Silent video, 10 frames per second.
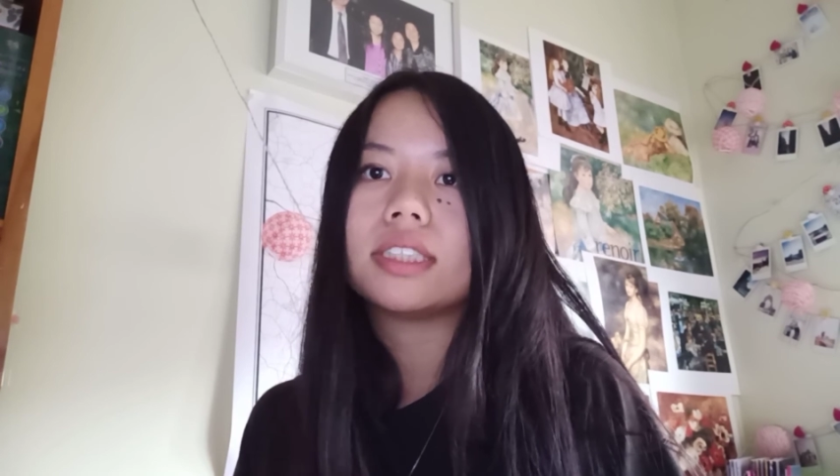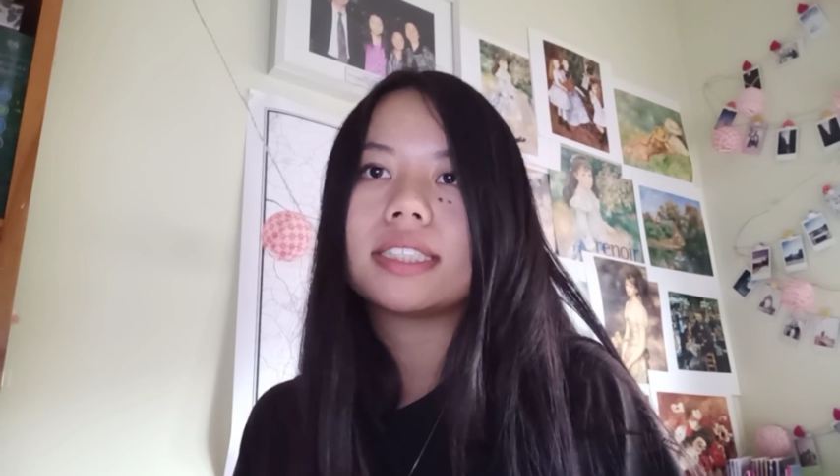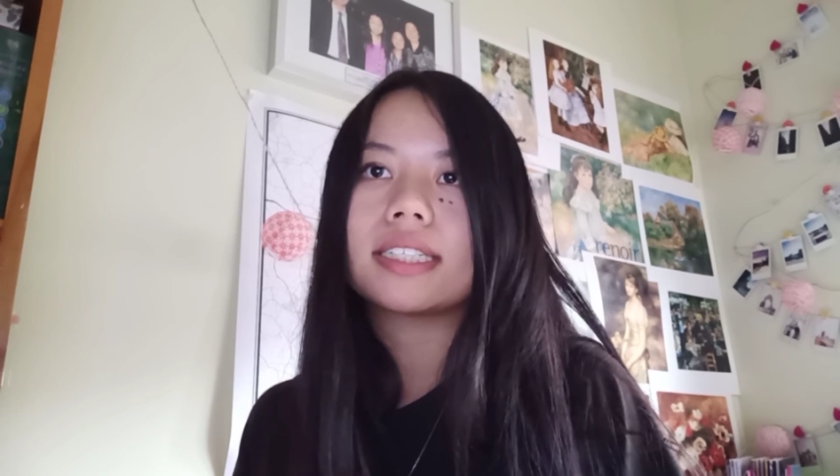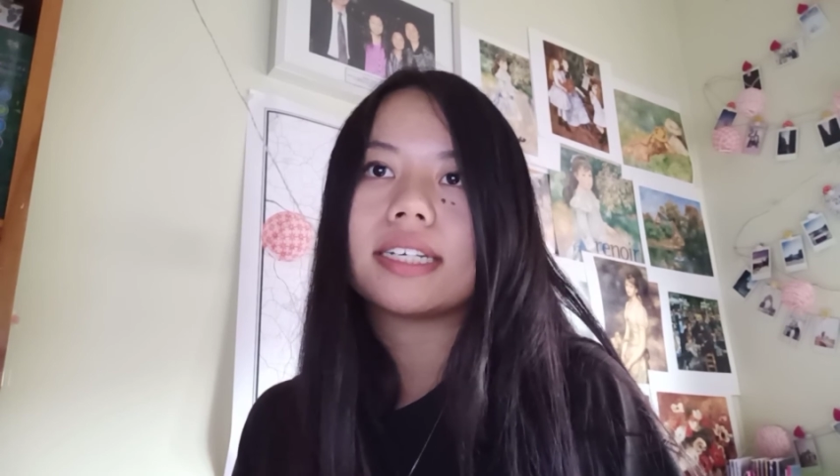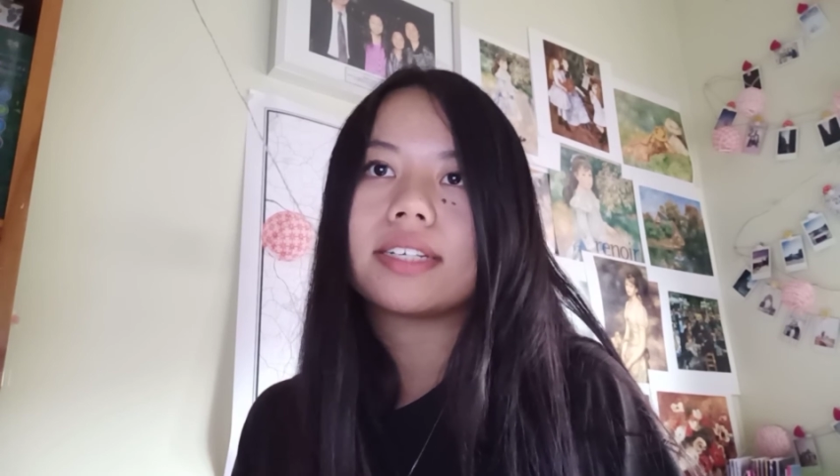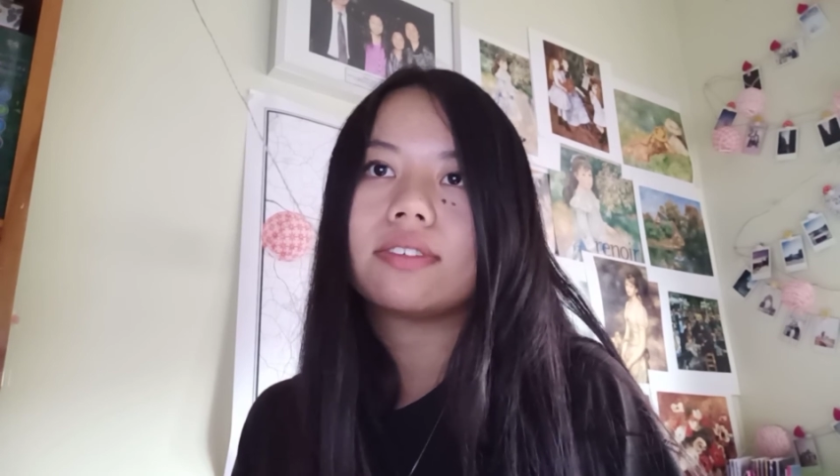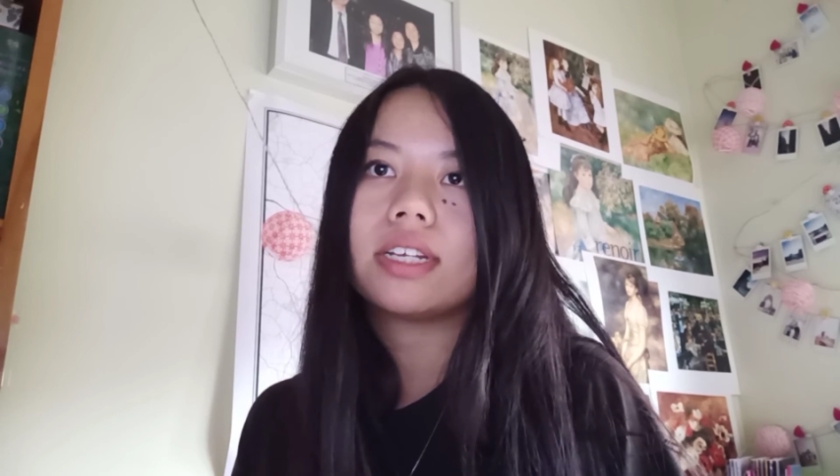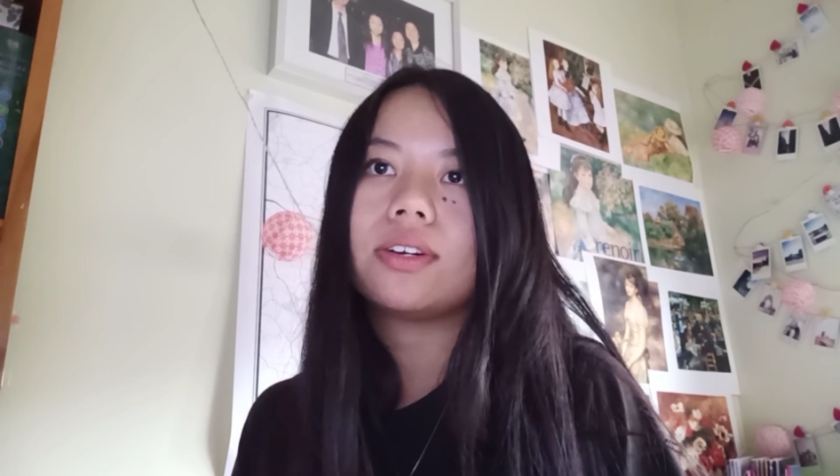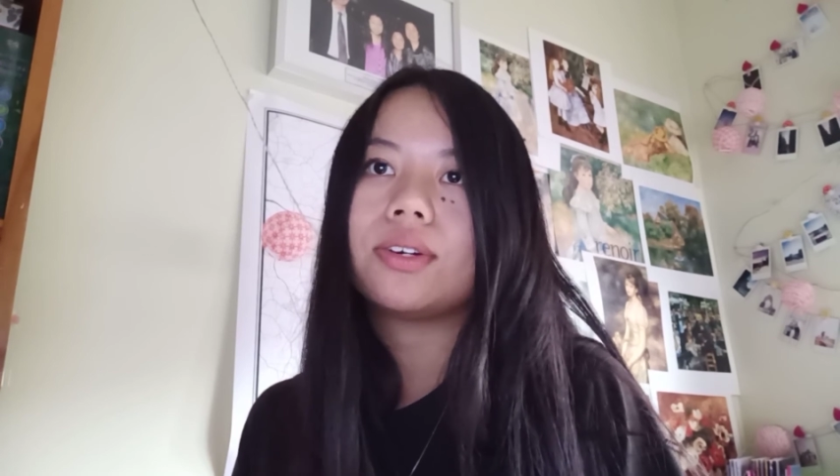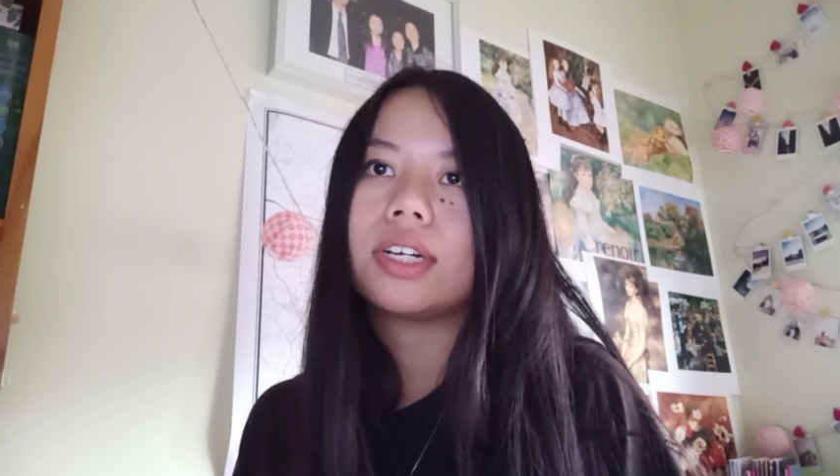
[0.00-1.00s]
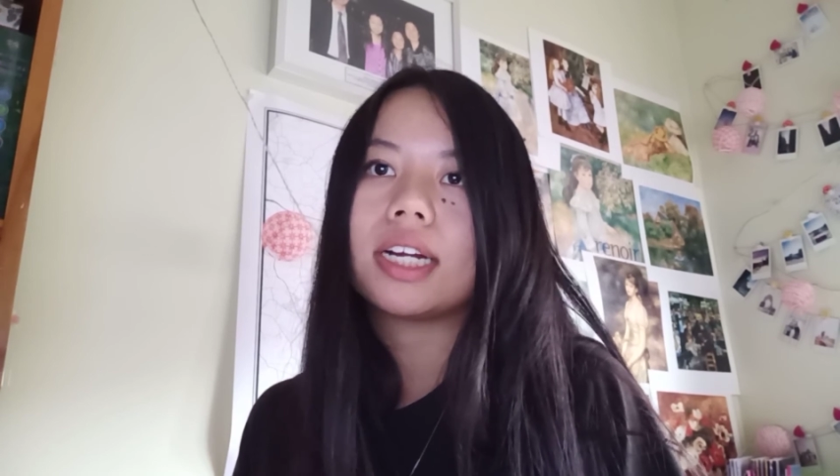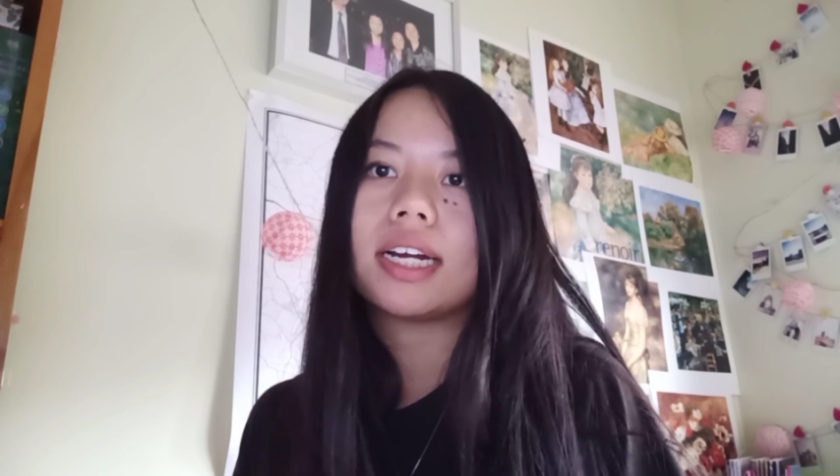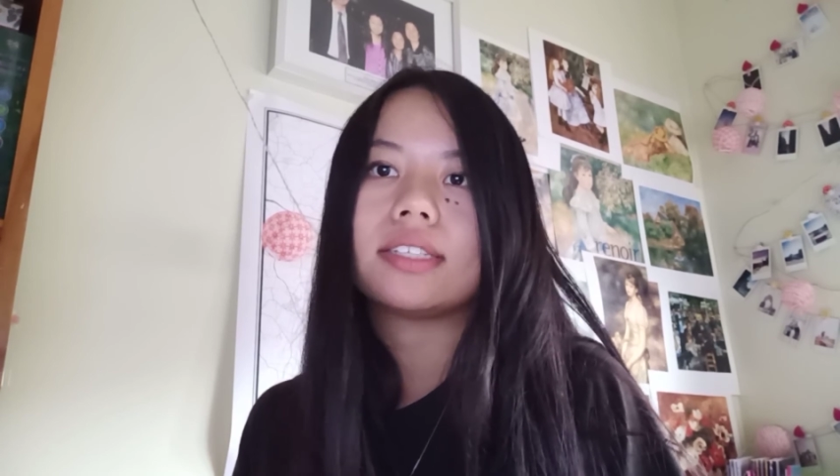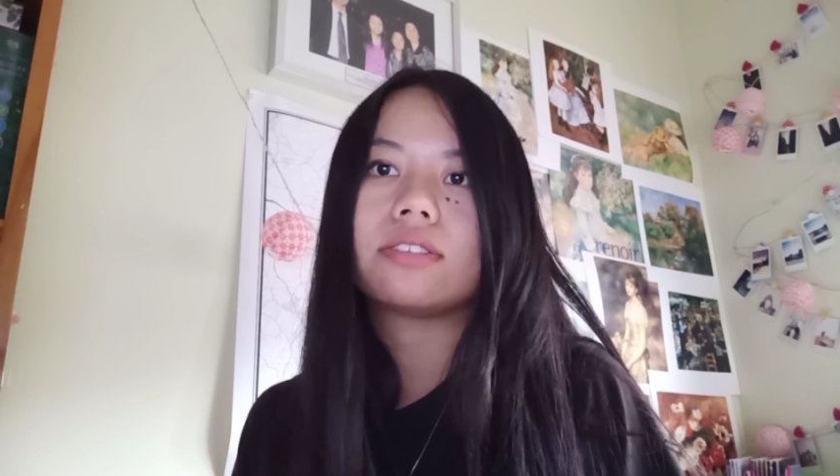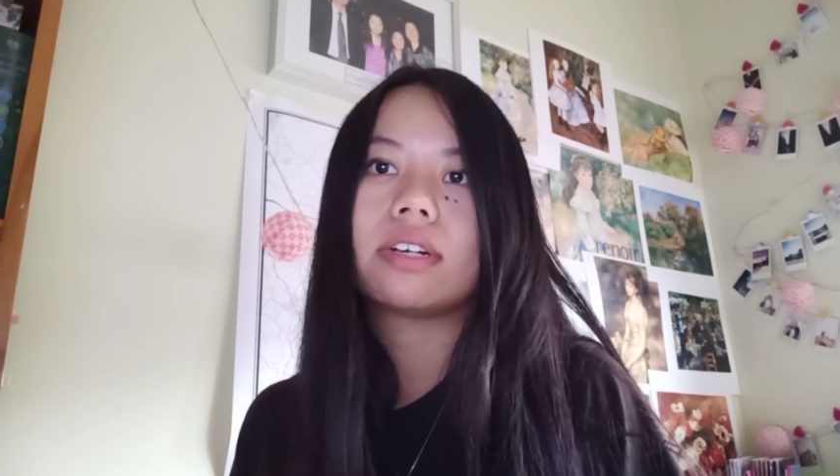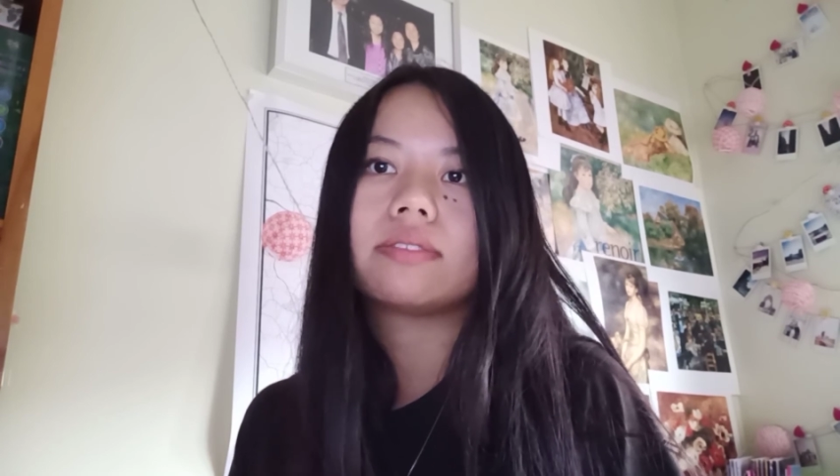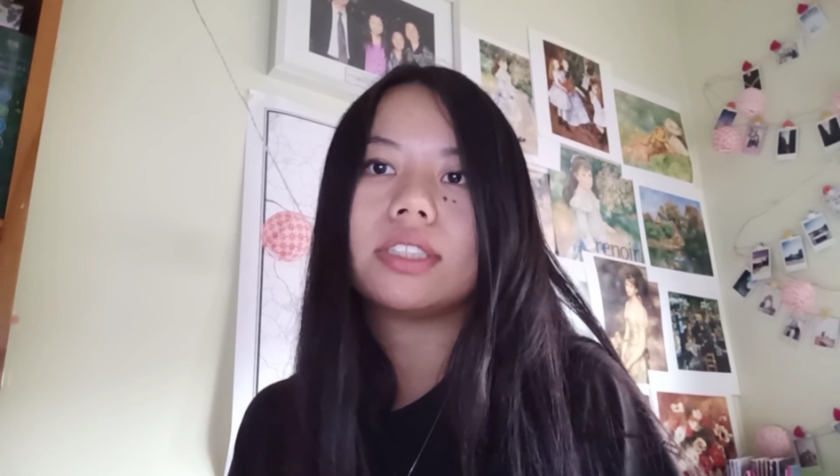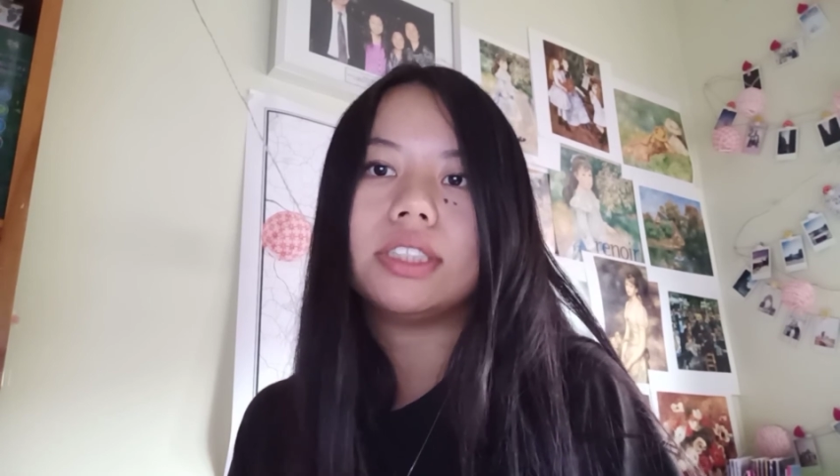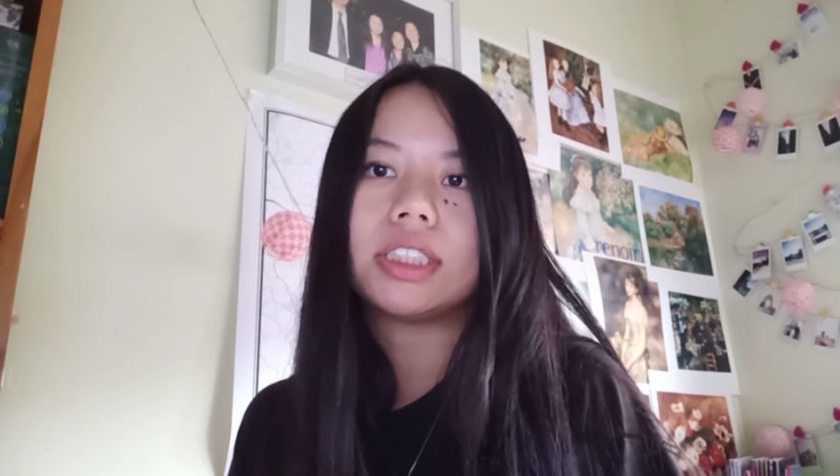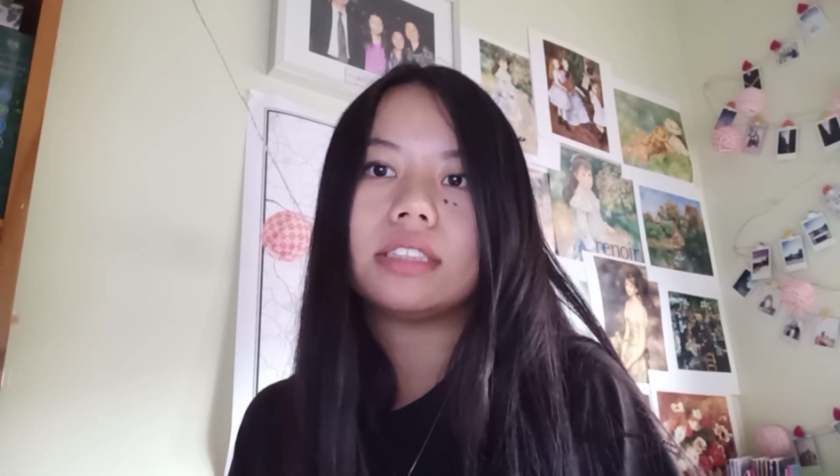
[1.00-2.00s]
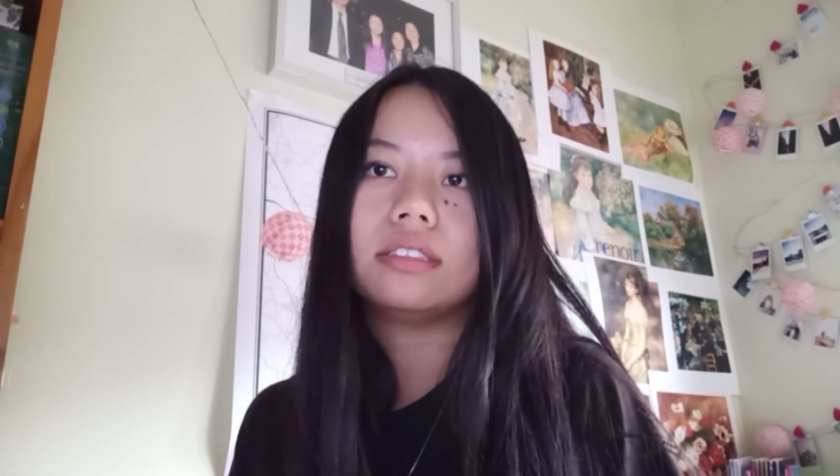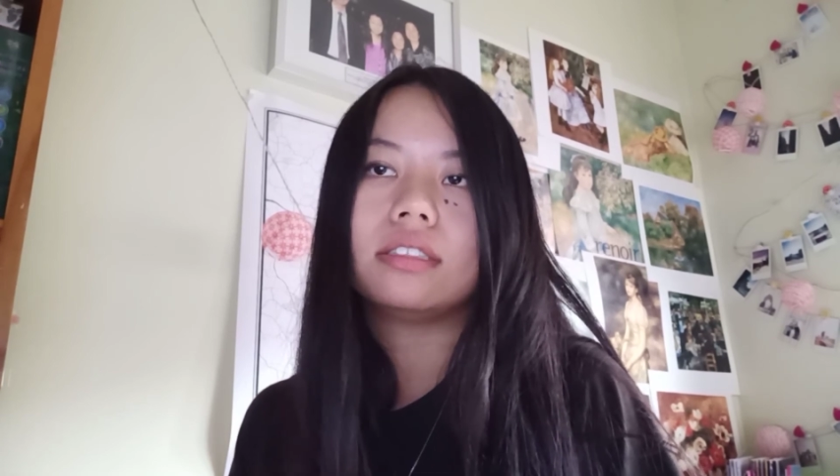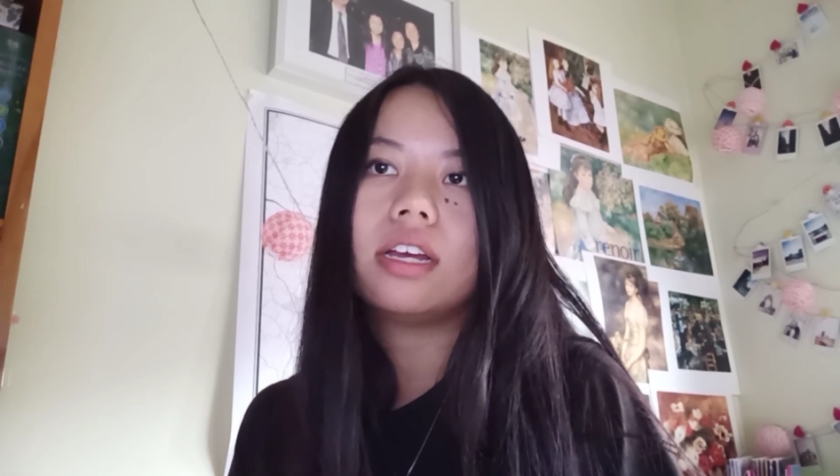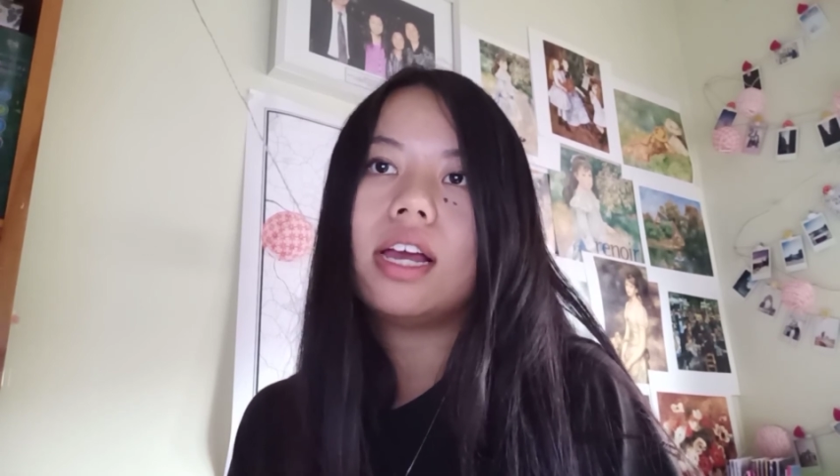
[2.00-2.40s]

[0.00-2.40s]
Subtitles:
successfully organize a revolution,